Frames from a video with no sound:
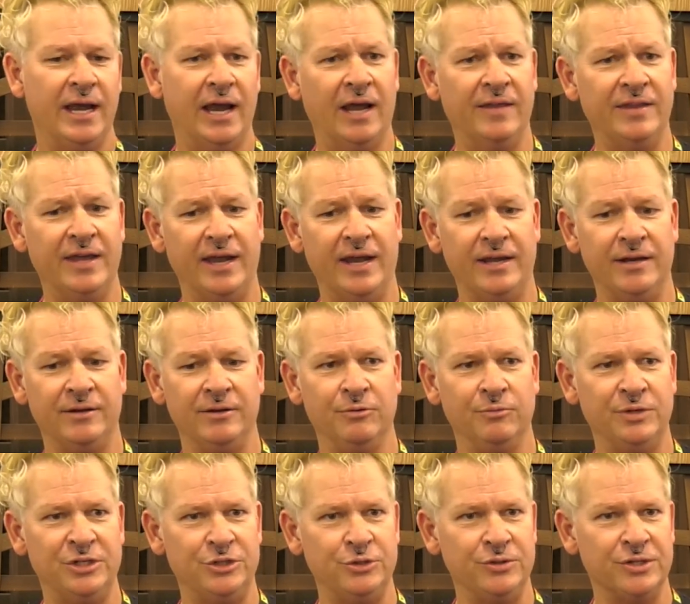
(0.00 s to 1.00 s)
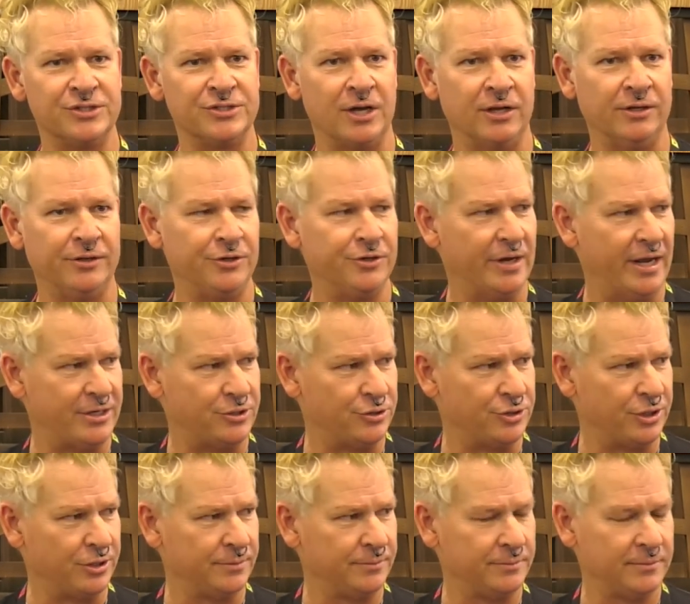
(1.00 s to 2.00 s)
And then we do this all under
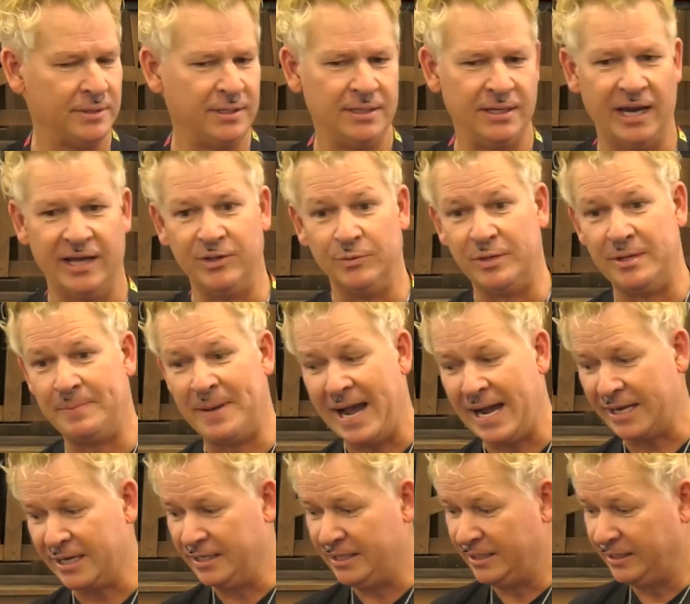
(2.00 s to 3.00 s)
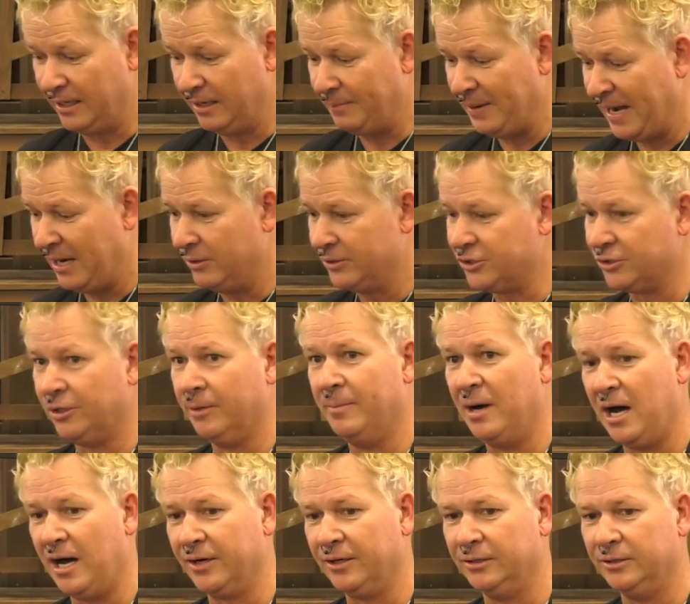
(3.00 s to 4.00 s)
nitrogen. And then we pack it in a pouch or a
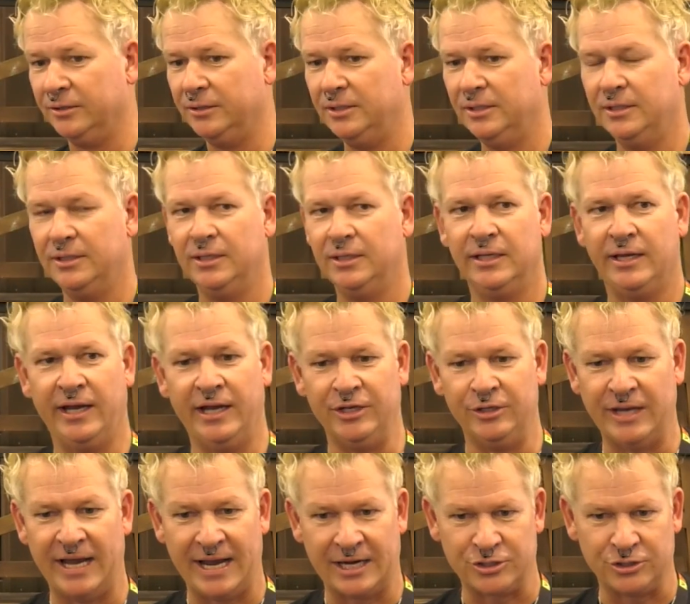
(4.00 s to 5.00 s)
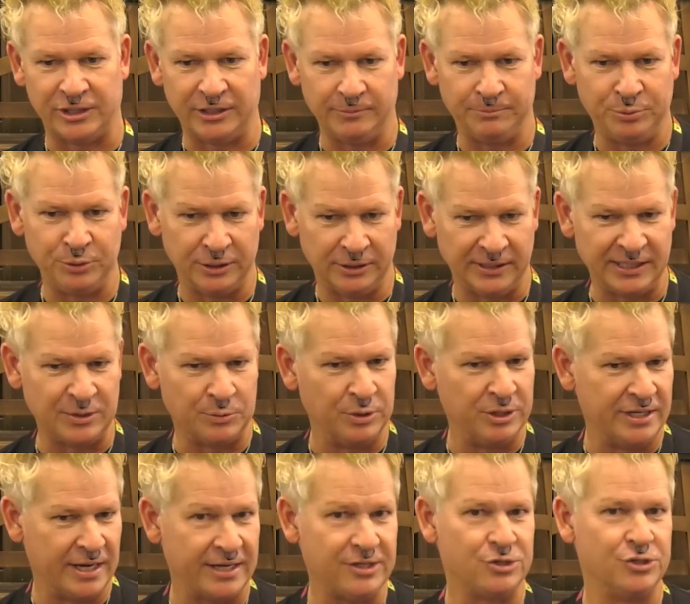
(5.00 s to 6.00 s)
bottle and actually put
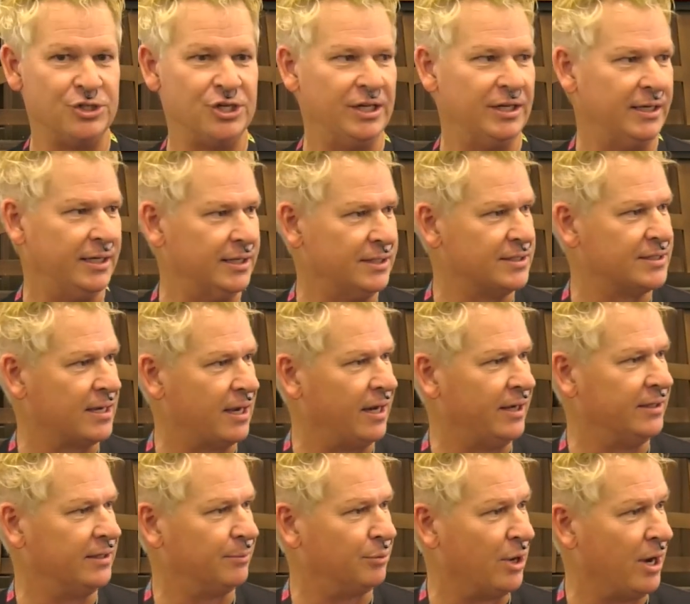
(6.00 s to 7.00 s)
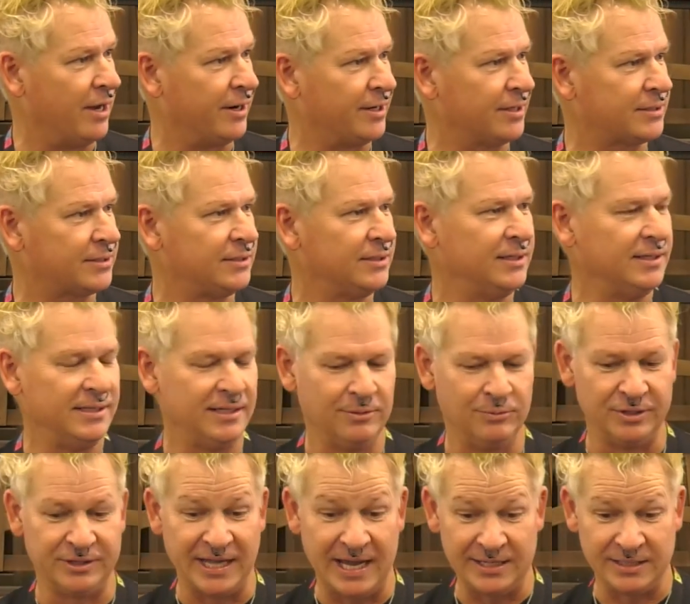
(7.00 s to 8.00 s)
liquid nitrogen inside the product.
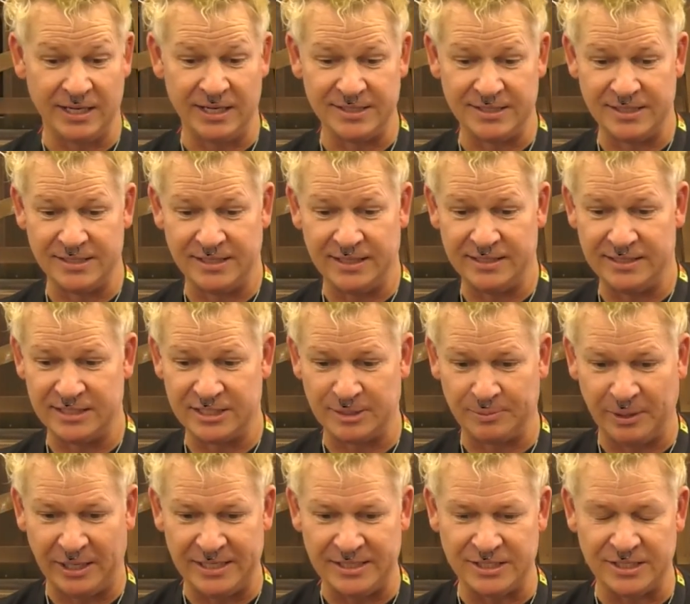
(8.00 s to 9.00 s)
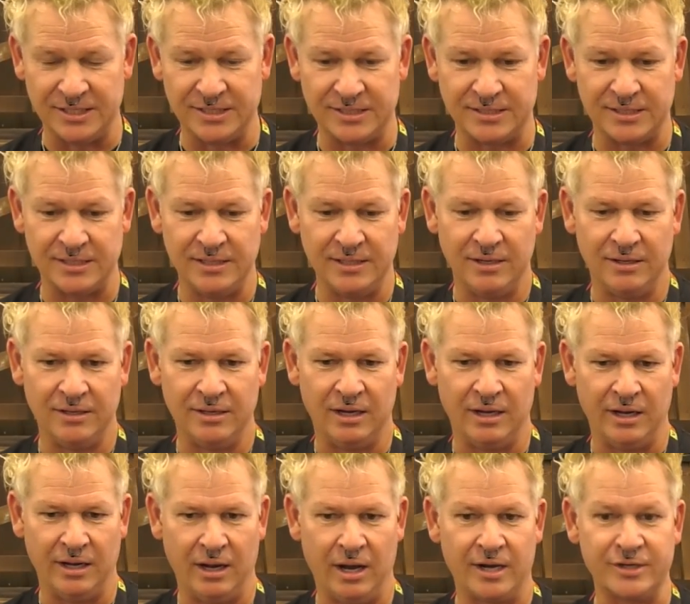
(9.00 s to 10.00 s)
What that does is it displaces
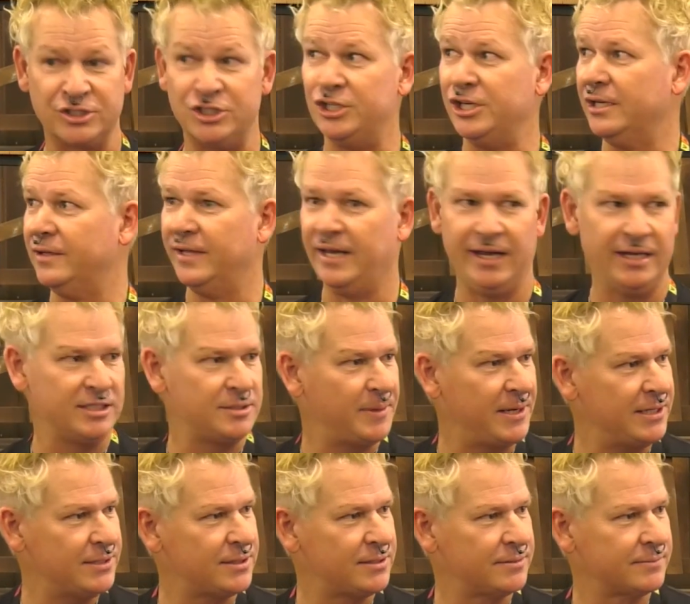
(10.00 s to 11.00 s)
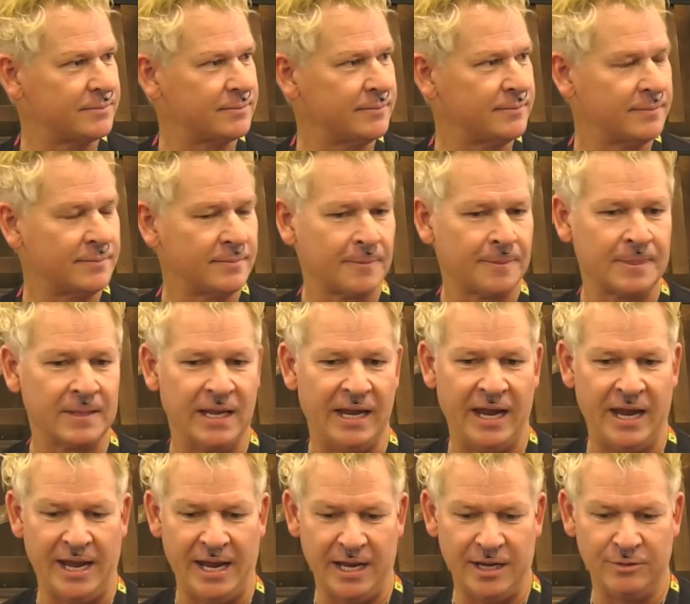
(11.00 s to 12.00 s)
oxygen, the headspace,
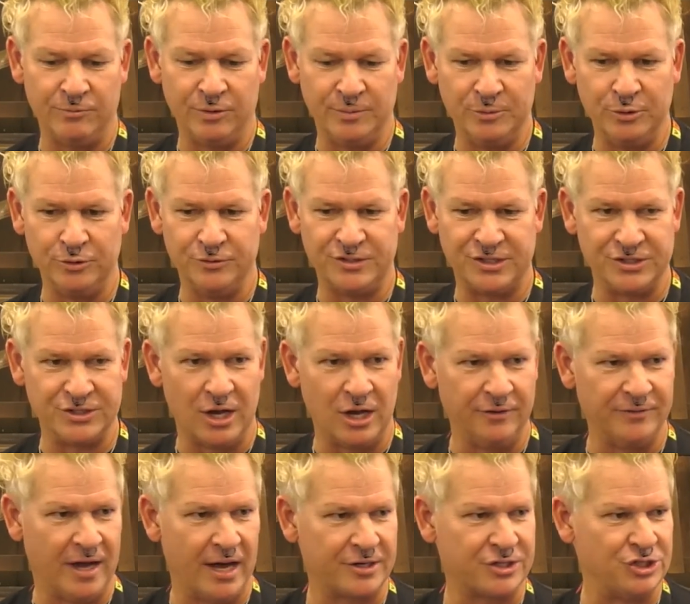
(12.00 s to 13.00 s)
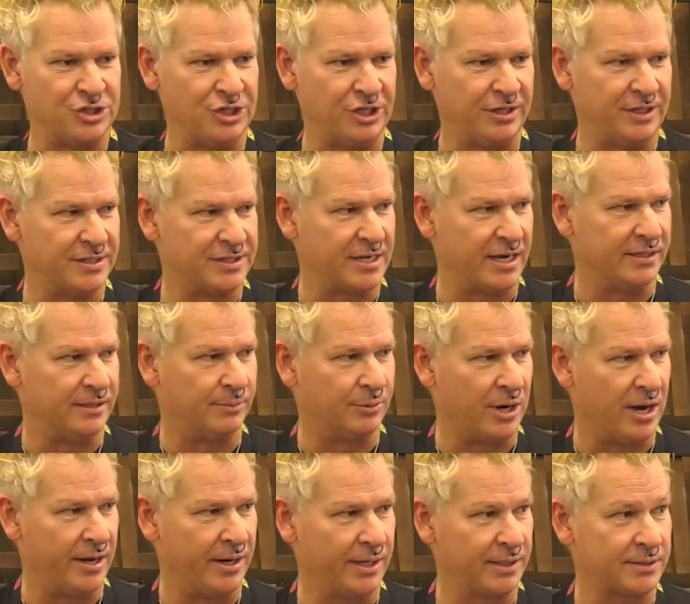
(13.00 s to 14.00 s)
and removes dissolved oxygen inside the
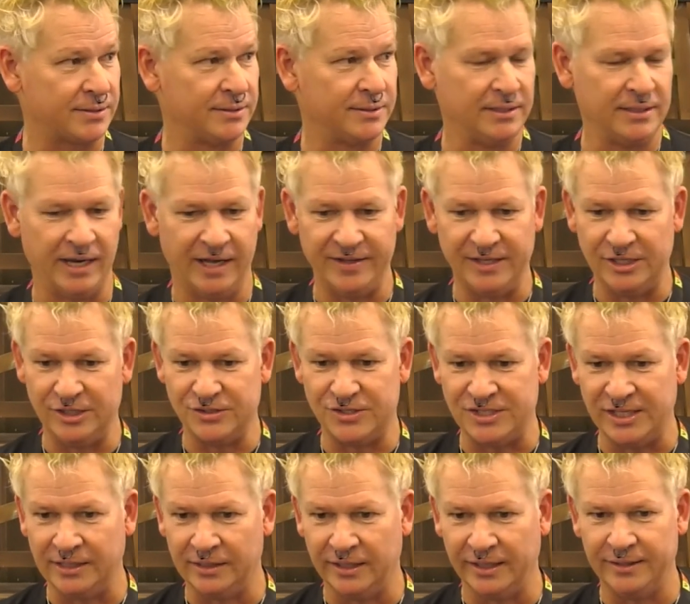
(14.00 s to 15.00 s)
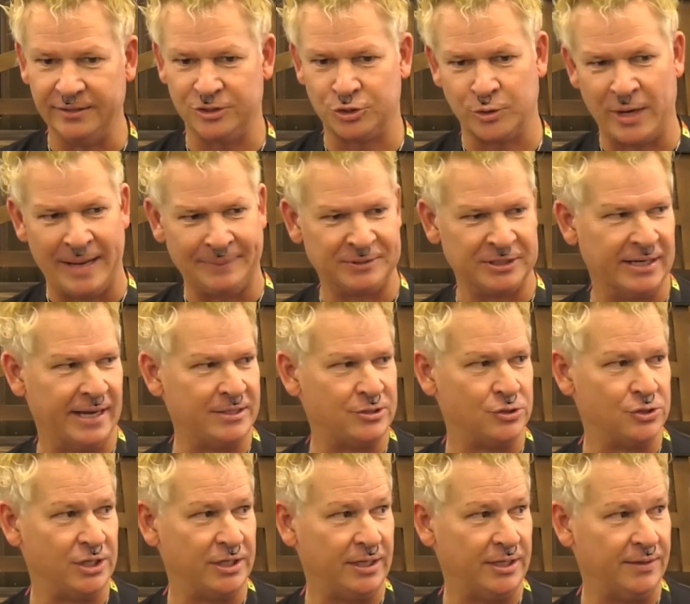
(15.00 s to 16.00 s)
product. And then you seal it, trap the
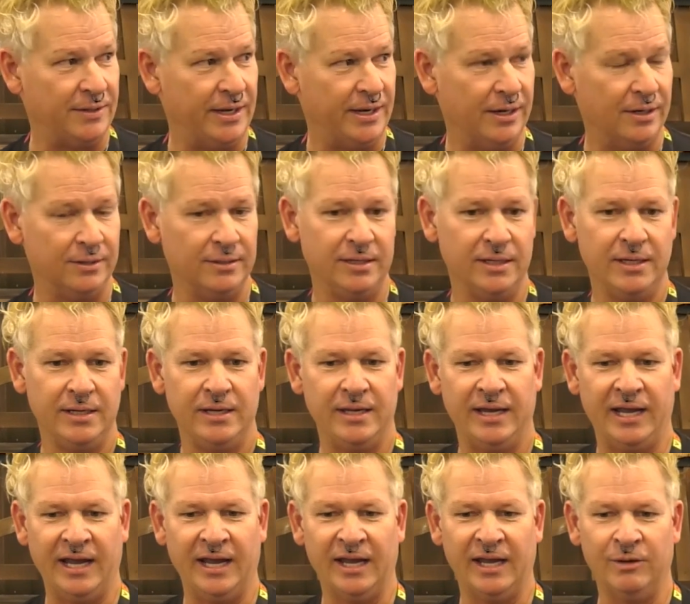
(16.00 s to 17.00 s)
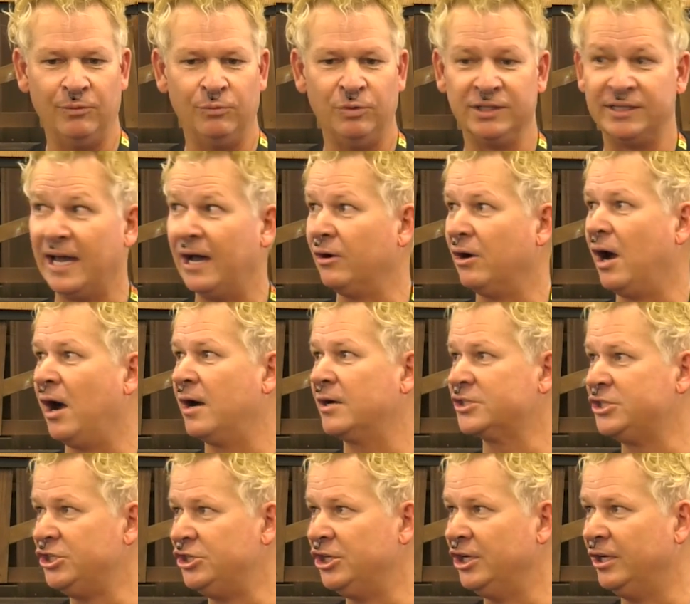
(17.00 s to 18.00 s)
nitrogen in there. And without
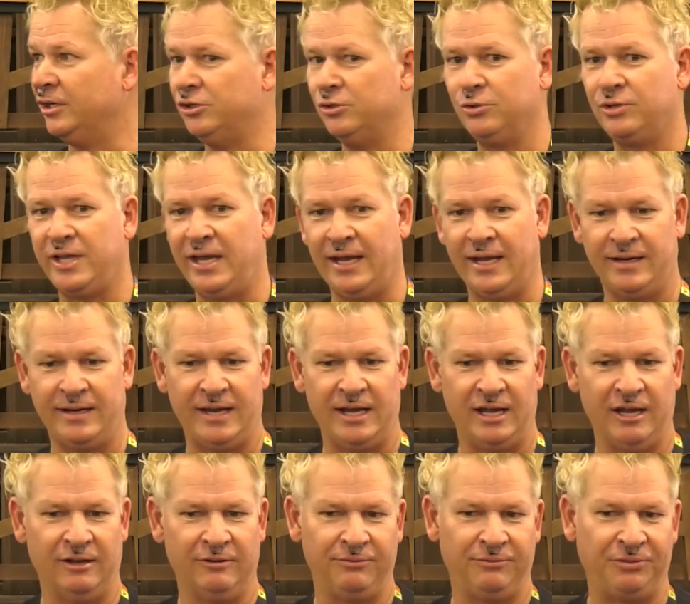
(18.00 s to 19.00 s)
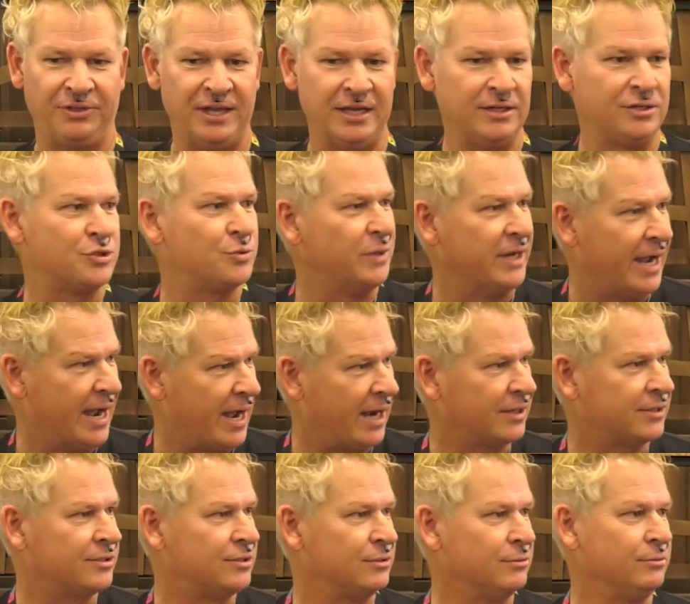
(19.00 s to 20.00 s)
oxygen, you can't have things
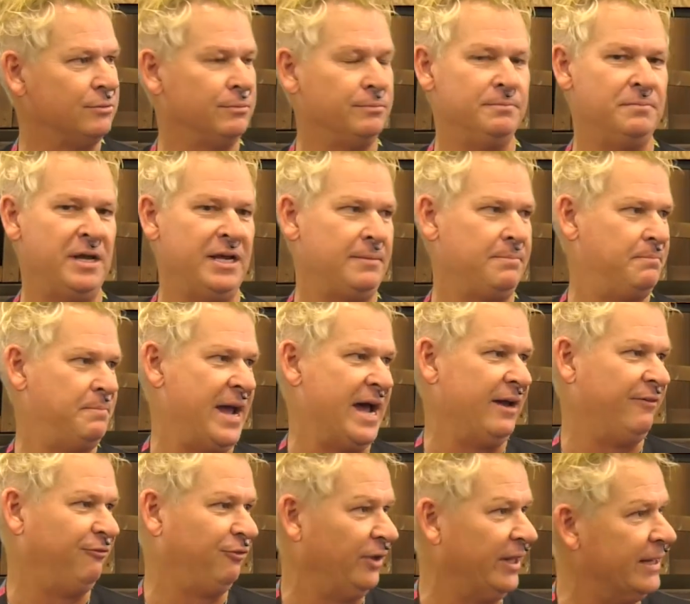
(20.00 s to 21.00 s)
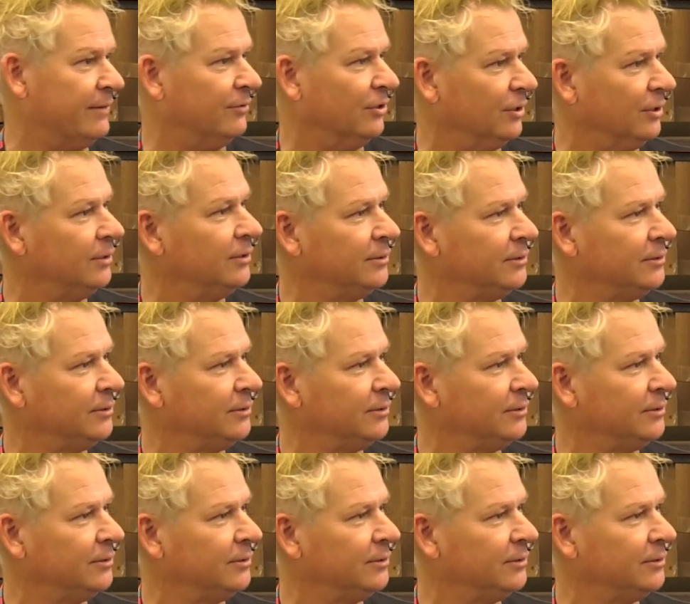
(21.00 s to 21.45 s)
react to make bad flavor.